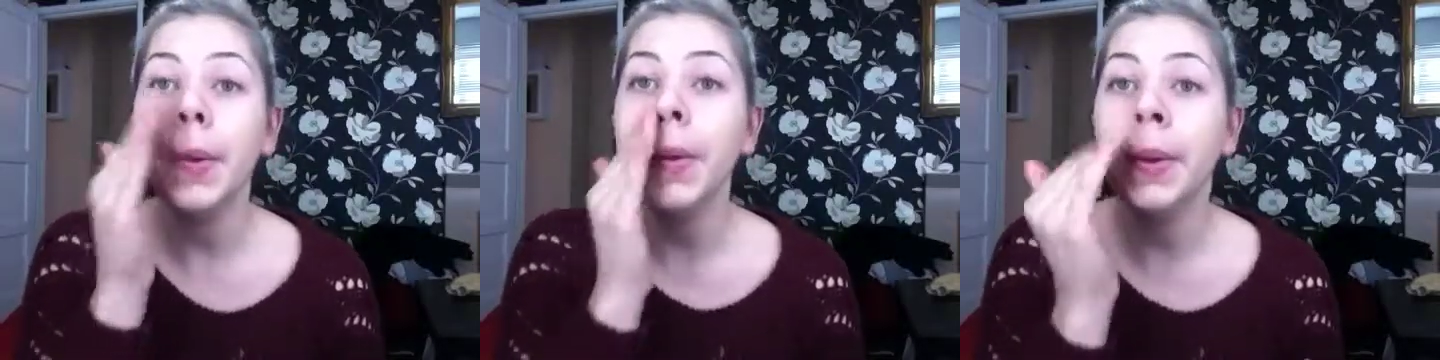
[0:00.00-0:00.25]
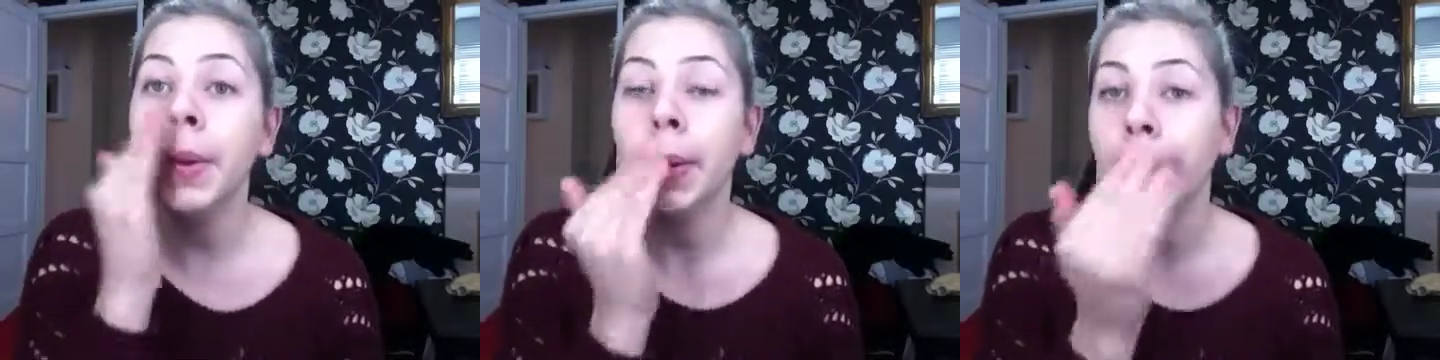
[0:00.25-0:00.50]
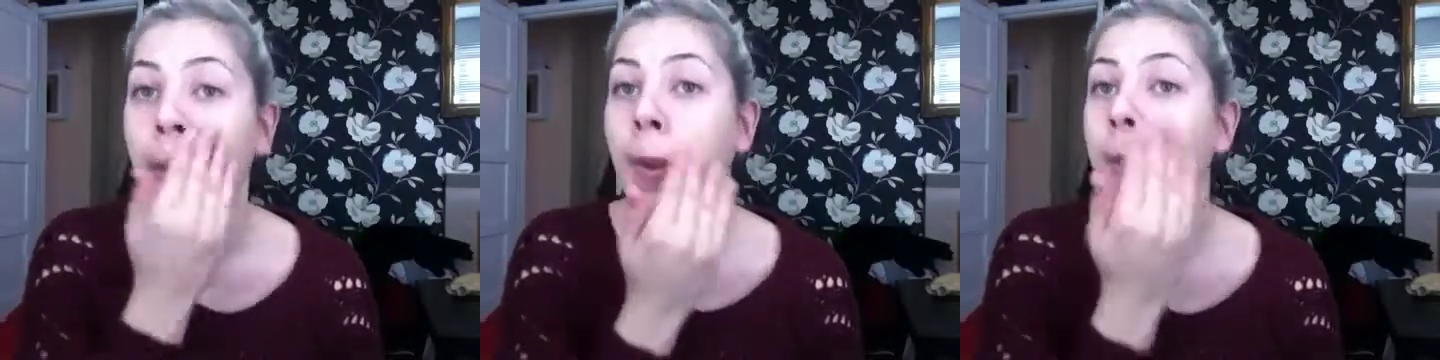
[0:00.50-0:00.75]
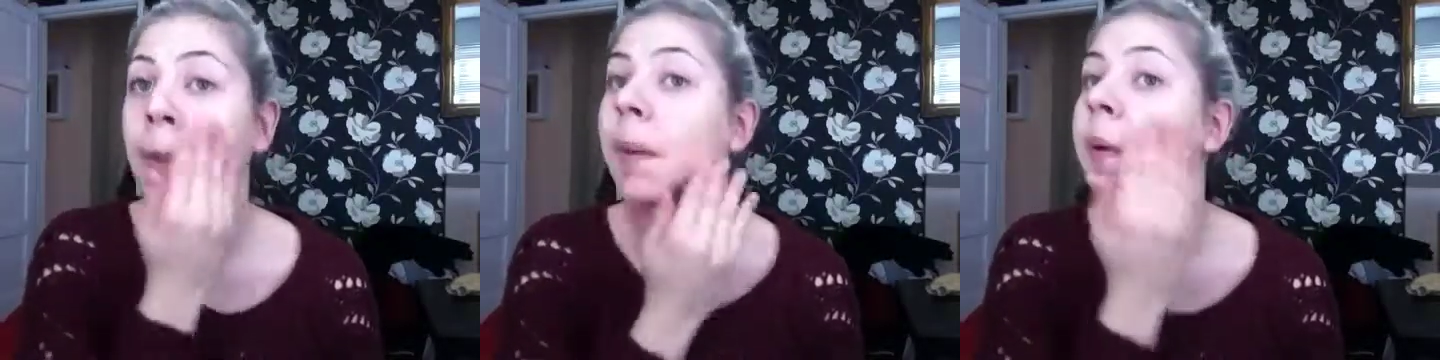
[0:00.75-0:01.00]
The
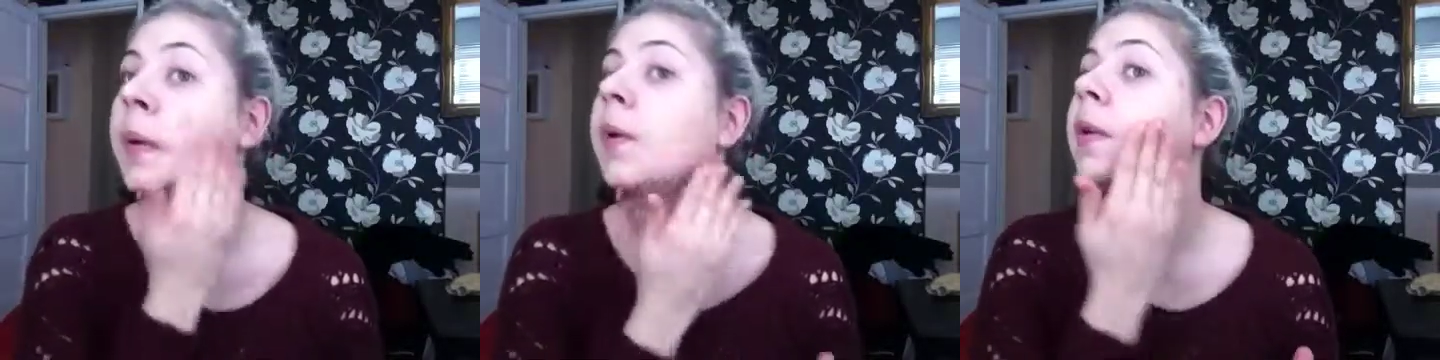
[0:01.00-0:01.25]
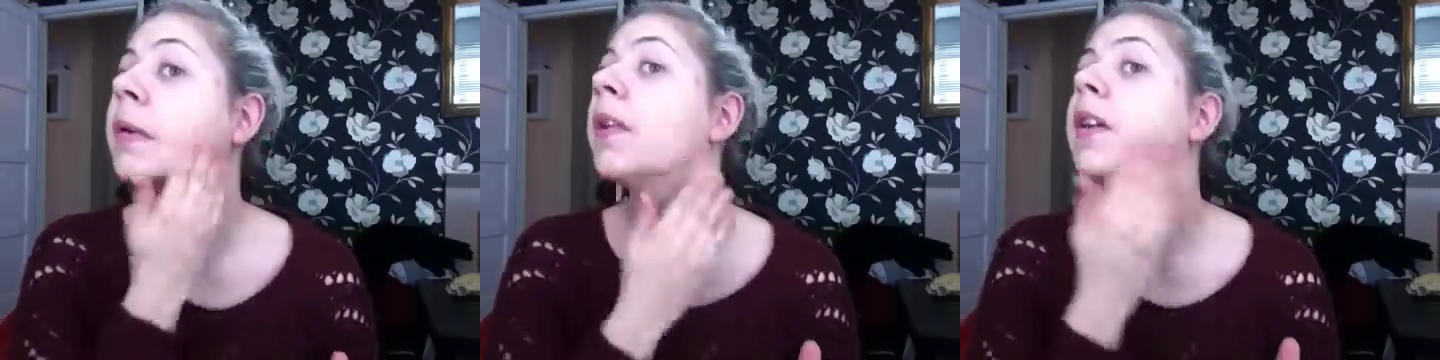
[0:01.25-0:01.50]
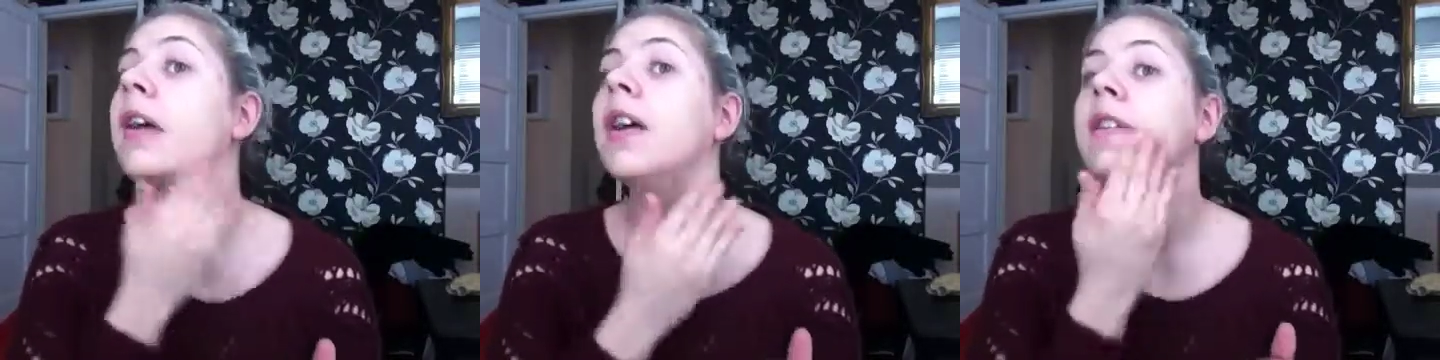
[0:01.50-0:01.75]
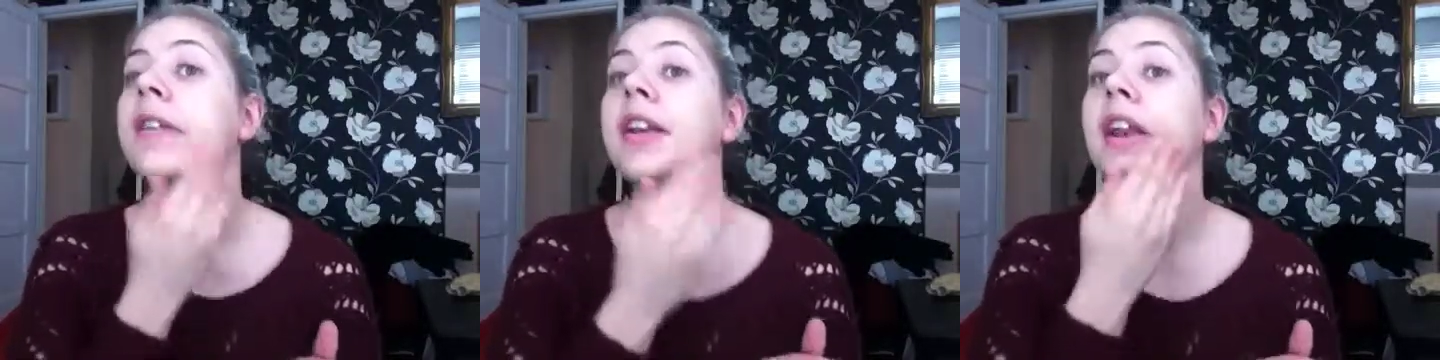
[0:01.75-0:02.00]

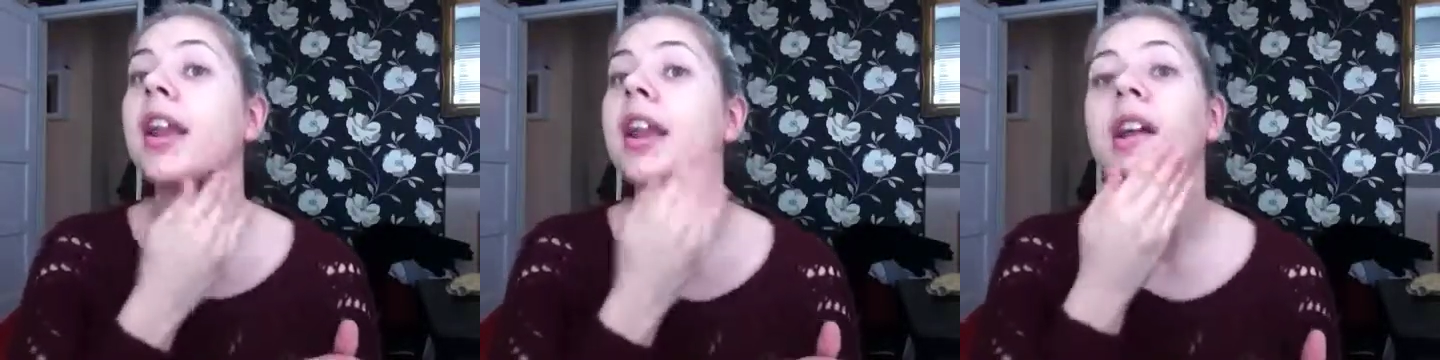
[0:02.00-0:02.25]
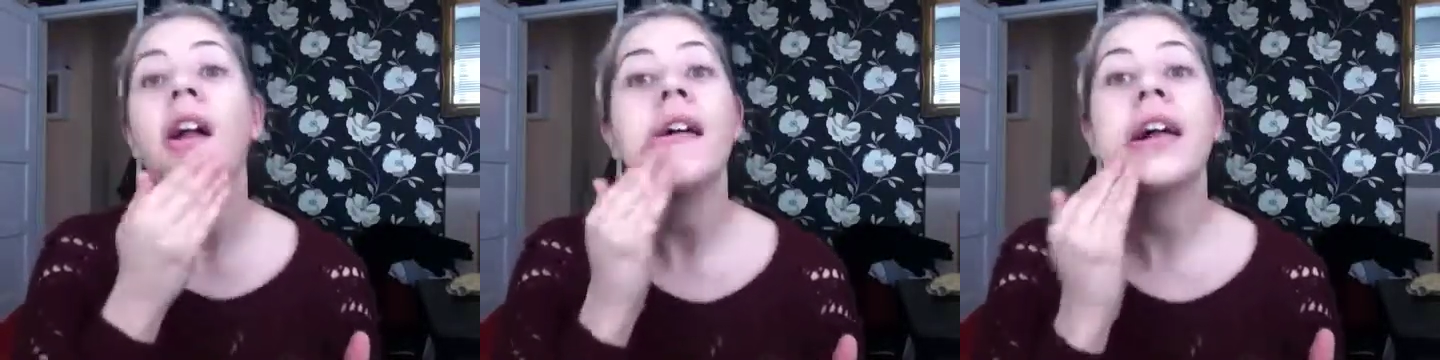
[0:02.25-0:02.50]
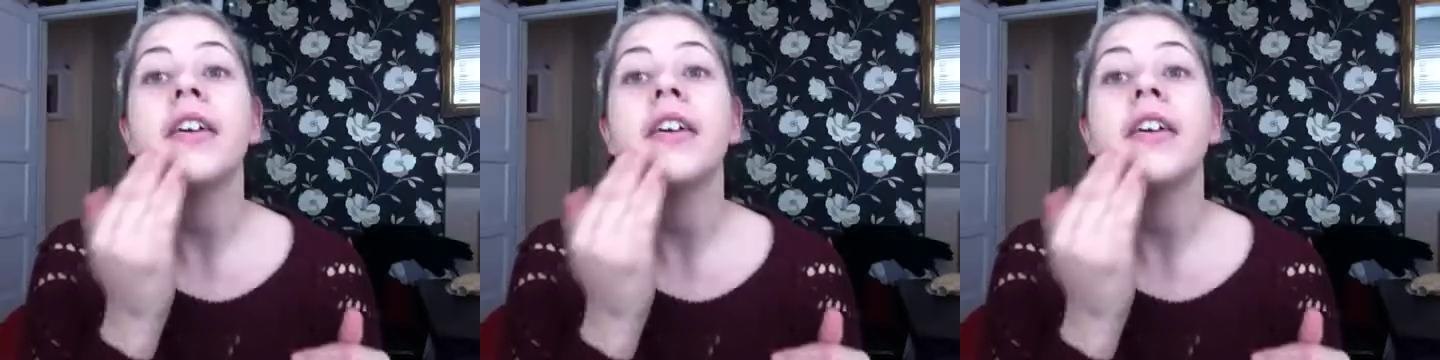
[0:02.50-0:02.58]
only